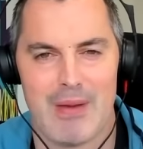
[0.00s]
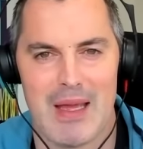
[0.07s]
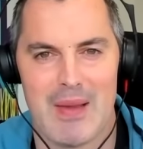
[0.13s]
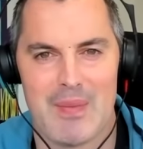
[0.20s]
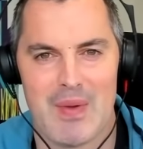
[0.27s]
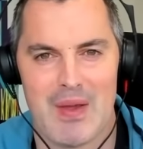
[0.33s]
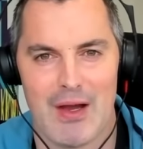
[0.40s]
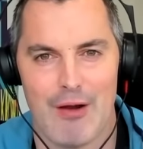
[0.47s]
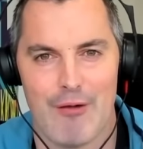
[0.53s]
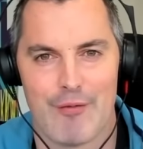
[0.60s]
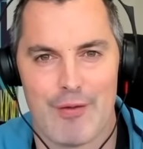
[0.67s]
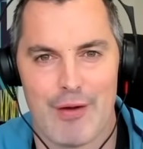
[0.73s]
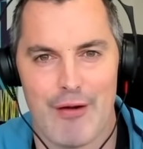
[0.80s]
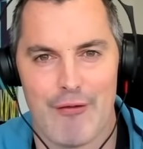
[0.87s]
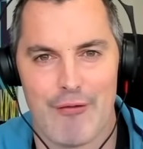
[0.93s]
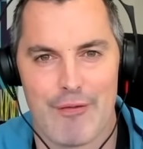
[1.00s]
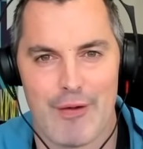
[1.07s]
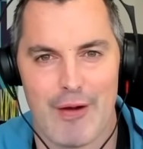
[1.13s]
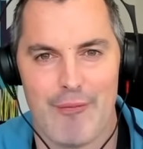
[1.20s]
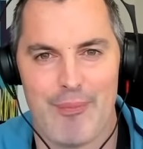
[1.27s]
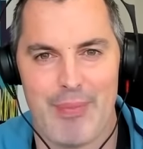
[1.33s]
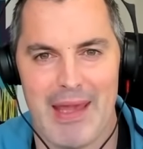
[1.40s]
maybe of of
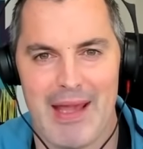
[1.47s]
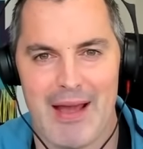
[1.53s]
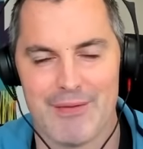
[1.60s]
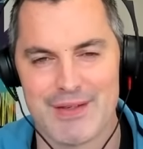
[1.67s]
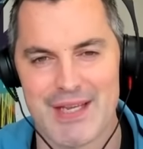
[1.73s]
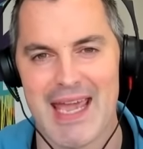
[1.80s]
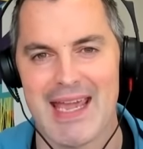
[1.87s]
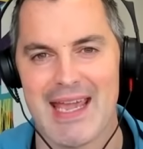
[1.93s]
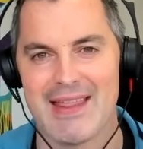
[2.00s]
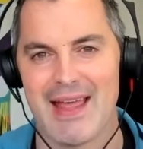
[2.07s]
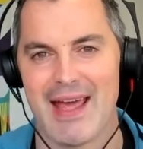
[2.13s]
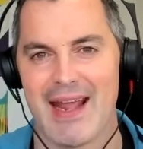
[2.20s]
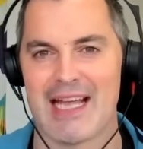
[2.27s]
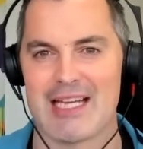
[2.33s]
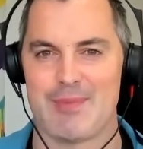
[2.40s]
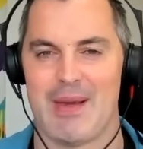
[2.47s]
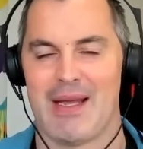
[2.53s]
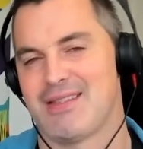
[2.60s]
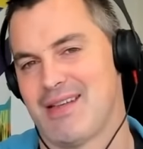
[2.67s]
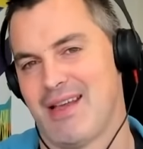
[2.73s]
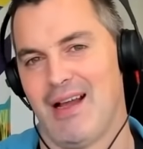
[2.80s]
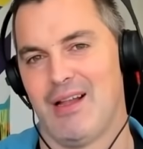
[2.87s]
of being of taking that
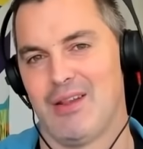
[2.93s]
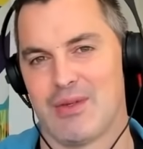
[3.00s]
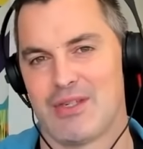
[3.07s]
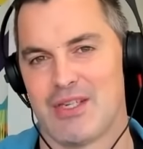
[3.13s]
aspect to health,